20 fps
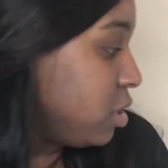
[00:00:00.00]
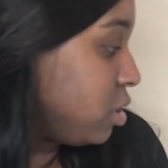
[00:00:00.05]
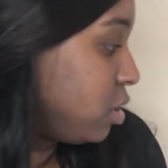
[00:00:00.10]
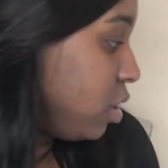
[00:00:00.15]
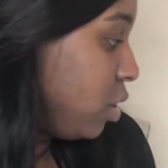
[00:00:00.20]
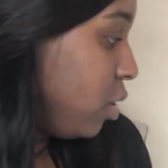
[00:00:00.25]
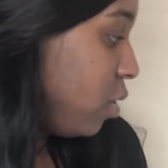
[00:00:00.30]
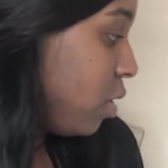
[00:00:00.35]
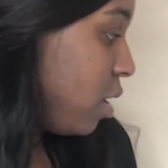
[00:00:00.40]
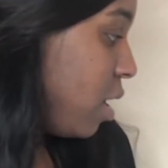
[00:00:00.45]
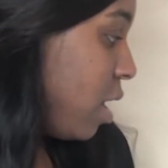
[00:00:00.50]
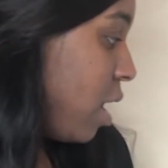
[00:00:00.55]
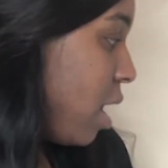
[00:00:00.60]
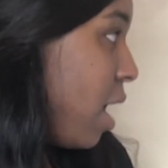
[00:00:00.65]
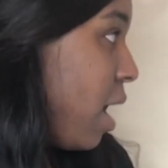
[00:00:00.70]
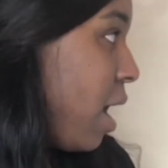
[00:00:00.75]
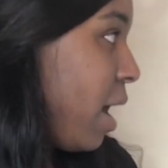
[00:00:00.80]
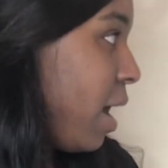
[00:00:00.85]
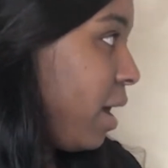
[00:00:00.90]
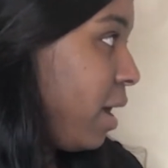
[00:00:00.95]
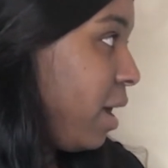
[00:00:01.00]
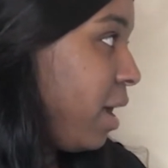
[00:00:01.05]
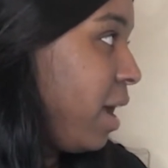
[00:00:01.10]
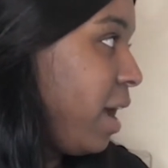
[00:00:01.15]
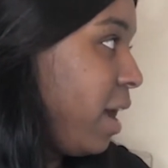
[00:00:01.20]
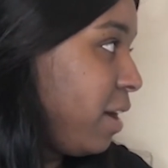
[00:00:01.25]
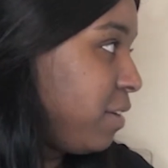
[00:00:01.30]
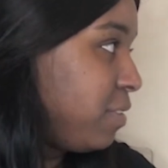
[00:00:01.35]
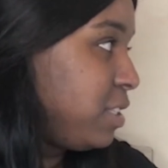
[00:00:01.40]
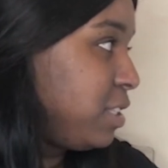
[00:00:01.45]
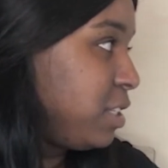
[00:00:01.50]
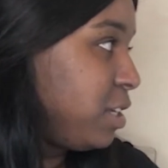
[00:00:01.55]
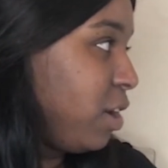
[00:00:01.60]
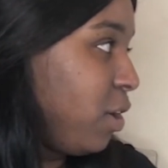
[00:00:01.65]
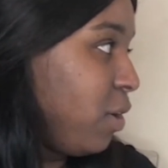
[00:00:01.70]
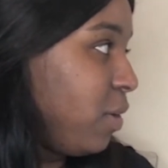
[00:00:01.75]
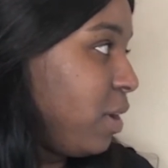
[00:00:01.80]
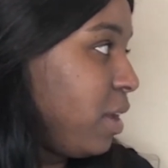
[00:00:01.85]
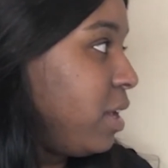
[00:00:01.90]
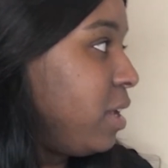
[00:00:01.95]
So I have to
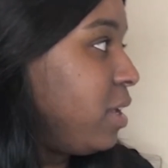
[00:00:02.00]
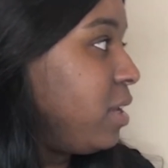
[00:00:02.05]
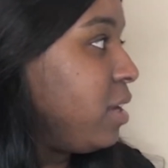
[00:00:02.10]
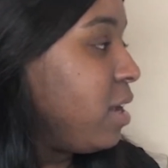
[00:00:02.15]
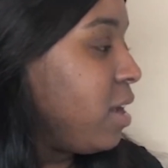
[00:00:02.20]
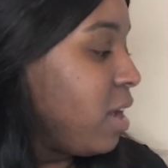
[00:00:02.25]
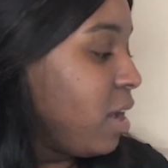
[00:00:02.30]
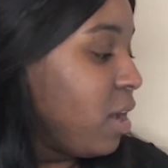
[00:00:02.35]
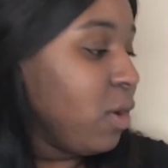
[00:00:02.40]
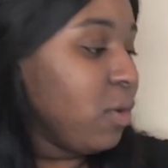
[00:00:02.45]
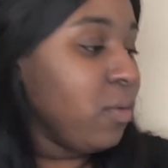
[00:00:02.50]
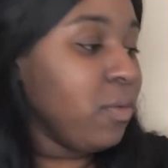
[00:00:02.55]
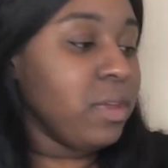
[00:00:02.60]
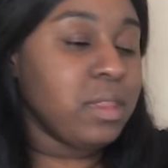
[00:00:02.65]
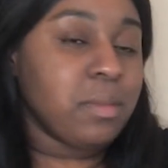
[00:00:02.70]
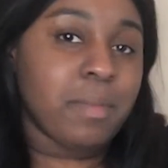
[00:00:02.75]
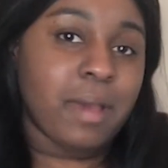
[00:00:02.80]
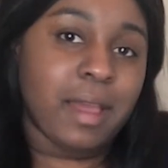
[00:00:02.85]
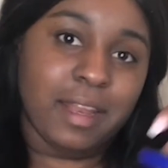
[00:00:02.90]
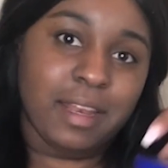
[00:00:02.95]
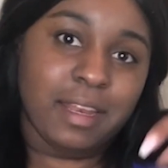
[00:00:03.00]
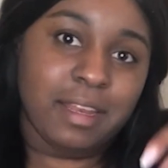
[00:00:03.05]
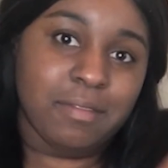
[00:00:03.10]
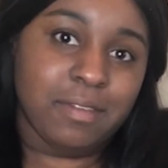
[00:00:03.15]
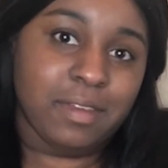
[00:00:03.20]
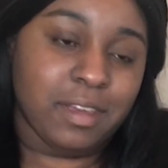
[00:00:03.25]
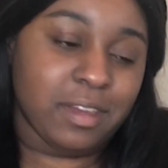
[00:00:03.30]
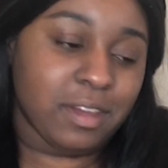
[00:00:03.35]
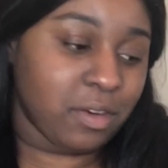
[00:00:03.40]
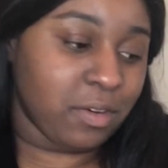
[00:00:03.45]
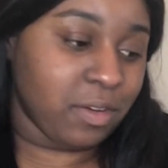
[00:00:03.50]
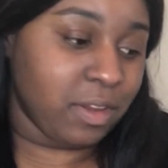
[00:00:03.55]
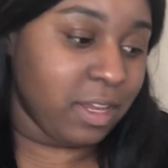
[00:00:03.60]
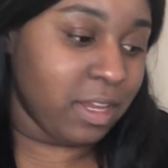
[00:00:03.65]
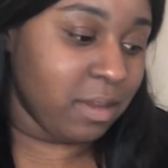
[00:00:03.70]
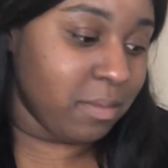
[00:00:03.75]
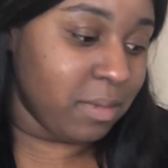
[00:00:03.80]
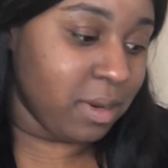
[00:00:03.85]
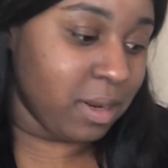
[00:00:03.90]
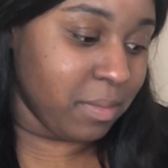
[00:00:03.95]
go in with my Nivea
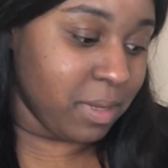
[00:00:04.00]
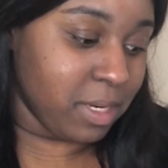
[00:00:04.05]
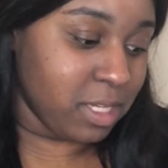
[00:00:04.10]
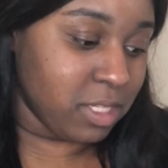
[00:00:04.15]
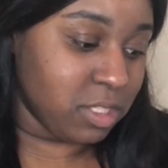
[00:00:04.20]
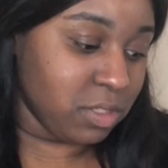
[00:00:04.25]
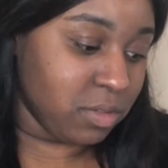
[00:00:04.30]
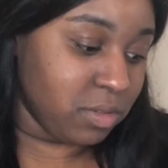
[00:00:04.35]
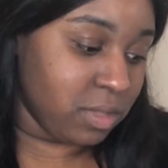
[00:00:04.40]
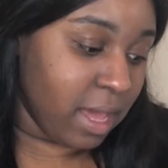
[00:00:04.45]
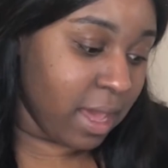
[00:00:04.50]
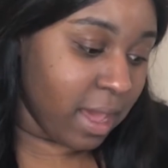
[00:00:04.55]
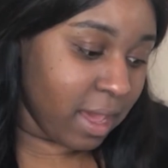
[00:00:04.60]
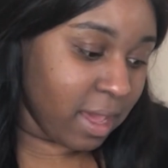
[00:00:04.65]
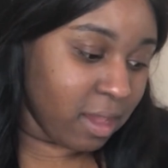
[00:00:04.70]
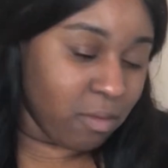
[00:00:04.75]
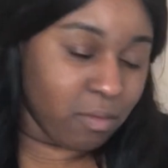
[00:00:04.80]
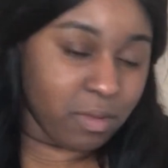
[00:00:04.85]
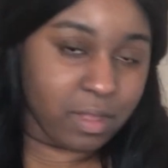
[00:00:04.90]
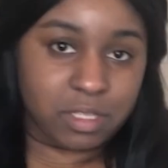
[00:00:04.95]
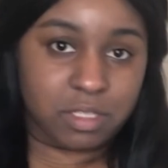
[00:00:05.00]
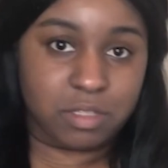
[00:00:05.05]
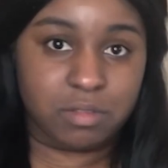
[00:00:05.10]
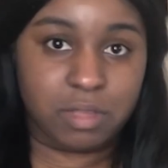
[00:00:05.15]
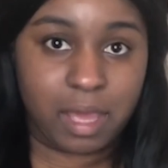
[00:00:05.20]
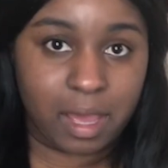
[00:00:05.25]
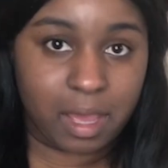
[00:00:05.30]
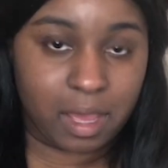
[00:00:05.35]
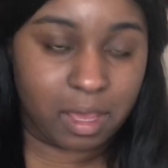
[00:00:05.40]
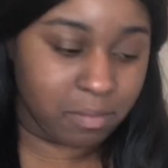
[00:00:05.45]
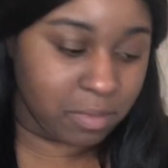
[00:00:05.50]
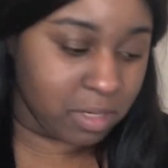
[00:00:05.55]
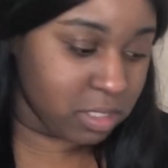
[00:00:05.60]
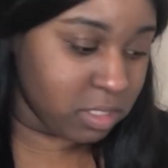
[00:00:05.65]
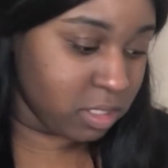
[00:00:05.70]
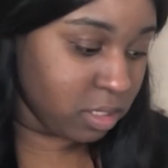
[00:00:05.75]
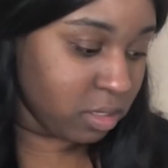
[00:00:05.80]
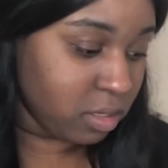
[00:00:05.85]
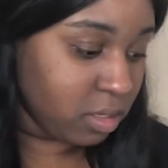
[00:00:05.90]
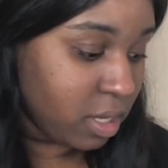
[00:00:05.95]
cream, and I'm gonna do that. And while I do that, I'm gonna
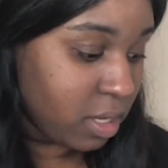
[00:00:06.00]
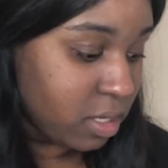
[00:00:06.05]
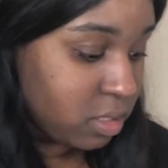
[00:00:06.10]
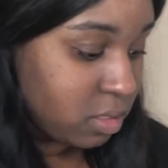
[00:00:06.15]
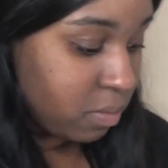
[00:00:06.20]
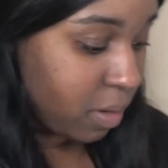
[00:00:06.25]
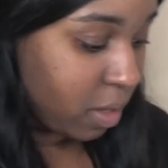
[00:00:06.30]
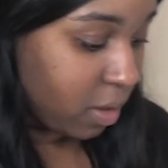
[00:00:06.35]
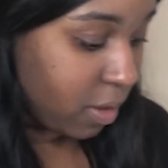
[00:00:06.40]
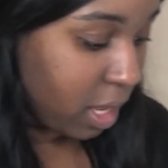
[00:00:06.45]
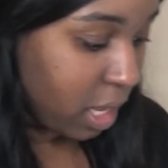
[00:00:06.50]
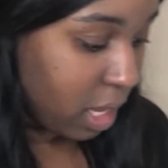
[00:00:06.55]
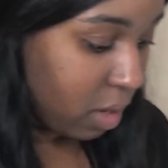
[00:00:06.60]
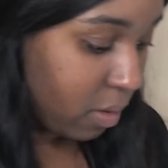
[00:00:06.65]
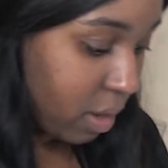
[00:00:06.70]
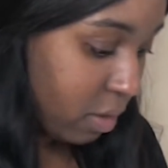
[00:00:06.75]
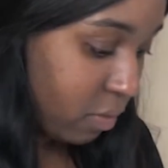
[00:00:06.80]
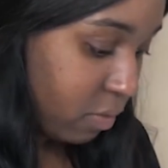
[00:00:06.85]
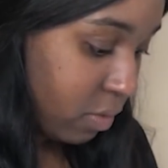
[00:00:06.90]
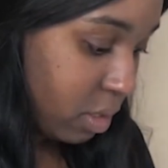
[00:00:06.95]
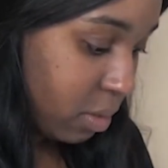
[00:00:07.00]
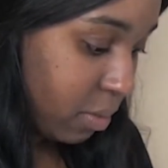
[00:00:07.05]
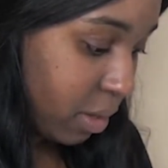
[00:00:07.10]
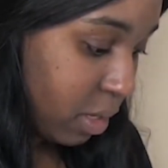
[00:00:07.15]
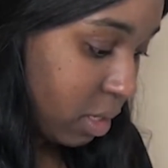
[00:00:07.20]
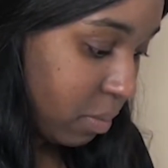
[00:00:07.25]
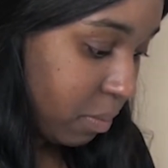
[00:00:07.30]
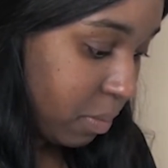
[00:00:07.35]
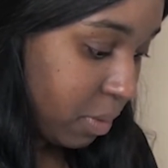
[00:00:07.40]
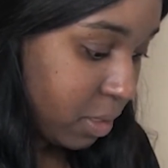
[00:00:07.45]
tell you guys about how I feel about it.